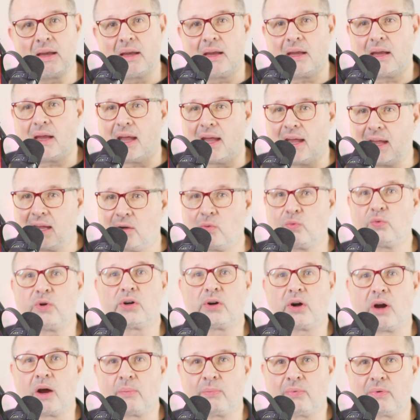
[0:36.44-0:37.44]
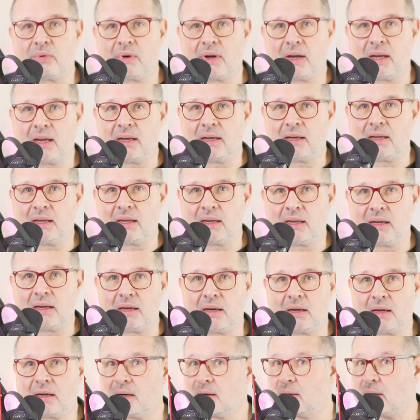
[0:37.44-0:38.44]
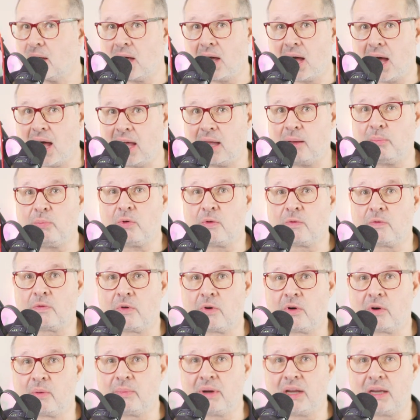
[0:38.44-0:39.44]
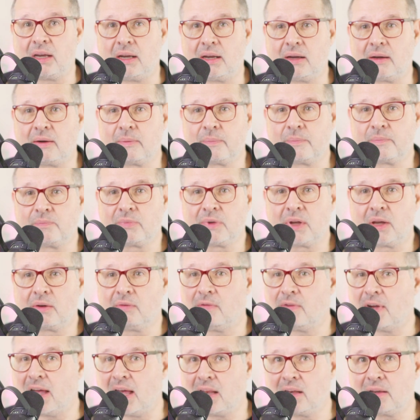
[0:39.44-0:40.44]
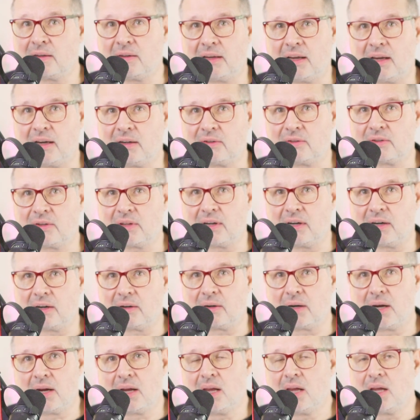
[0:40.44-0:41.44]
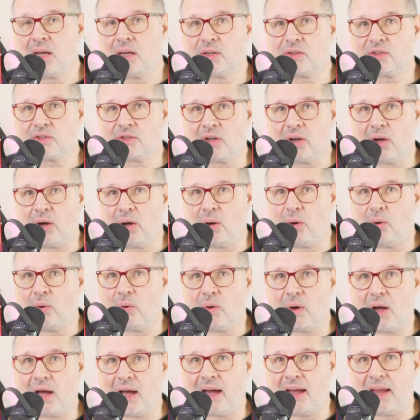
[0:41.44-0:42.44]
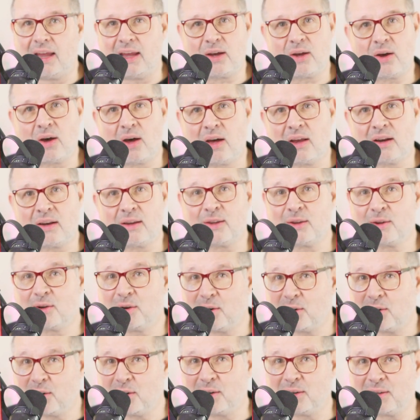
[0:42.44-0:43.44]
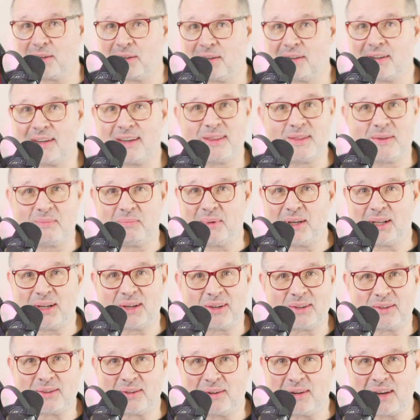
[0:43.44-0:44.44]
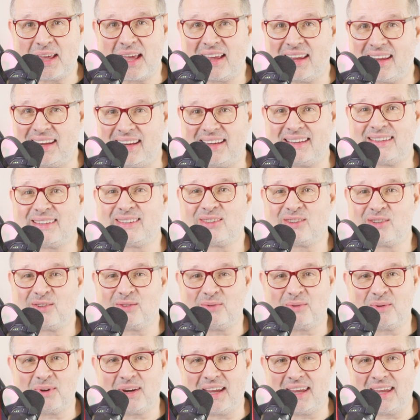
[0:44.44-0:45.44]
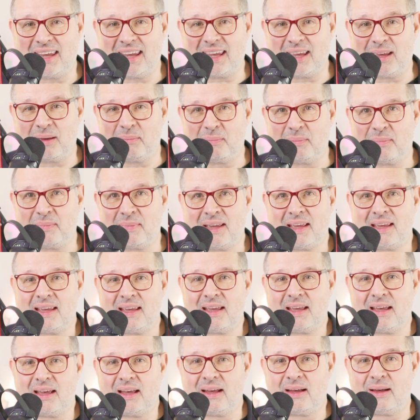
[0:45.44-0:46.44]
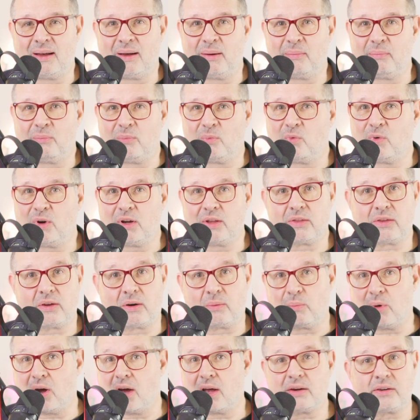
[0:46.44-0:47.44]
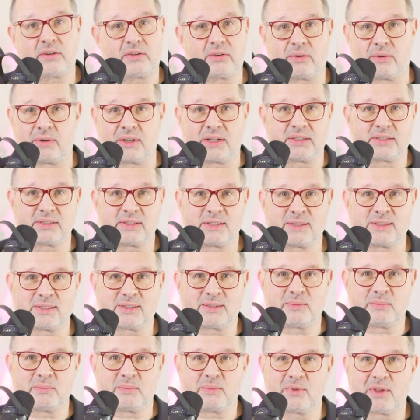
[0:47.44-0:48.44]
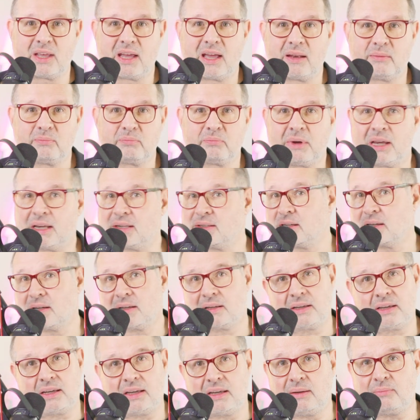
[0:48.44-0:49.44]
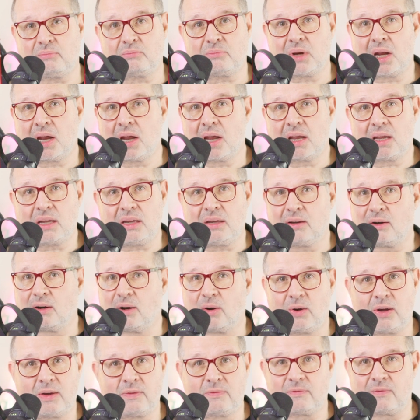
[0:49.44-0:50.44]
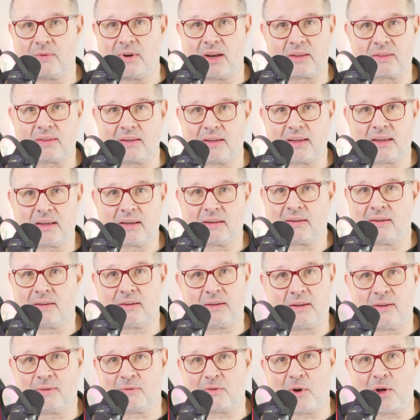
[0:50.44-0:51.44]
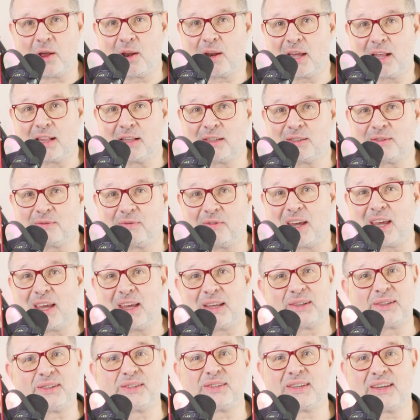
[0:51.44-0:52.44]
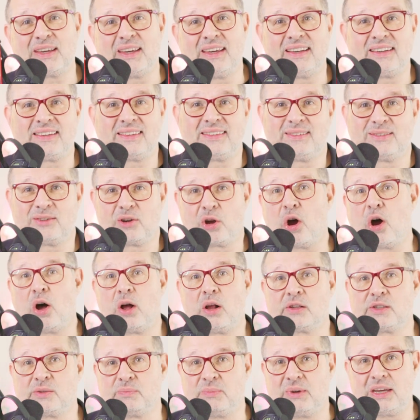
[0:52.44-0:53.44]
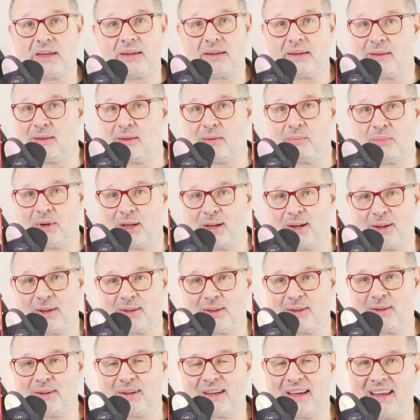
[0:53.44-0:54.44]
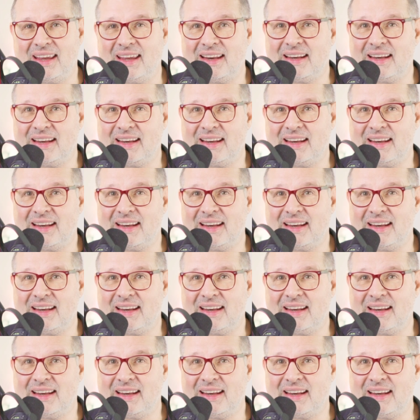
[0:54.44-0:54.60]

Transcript: And we're operating a high-performing validator there. So I got alerted in the middle of the night, two A M, um, with our monitoring system that basically, you know, if nothing, if all else fails, it calls me in the middle of the night,